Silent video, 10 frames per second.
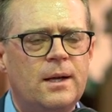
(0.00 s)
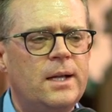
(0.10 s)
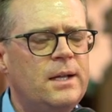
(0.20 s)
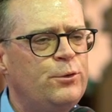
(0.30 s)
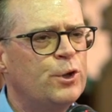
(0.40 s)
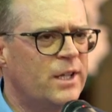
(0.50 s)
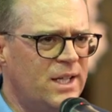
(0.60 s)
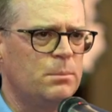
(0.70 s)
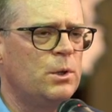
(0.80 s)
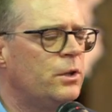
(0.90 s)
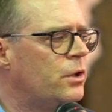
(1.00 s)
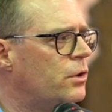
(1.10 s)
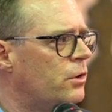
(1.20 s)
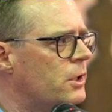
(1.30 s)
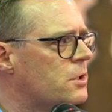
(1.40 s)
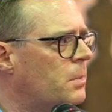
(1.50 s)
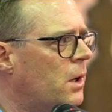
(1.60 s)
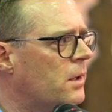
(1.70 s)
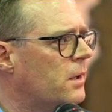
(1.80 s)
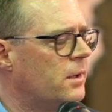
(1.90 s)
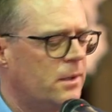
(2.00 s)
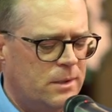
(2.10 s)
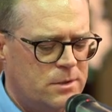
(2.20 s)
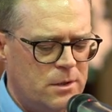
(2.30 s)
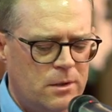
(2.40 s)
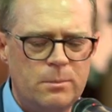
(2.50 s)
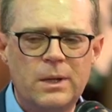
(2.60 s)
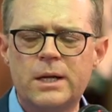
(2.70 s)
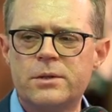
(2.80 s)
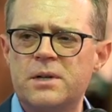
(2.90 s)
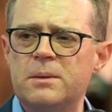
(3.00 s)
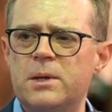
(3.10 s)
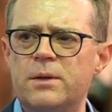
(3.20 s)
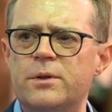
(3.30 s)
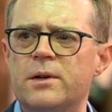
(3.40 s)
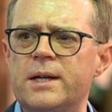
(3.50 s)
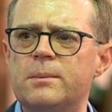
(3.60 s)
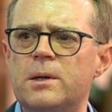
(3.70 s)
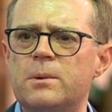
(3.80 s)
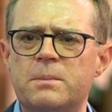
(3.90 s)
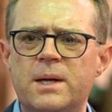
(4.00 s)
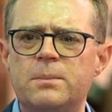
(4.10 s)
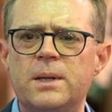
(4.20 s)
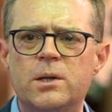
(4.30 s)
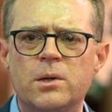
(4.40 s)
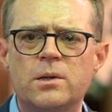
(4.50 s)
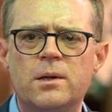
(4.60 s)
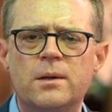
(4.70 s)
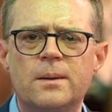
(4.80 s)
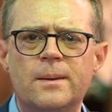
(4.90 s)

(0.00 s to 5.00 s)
And if you're able to do this part, it's not obligatory, but if you're able, it might be good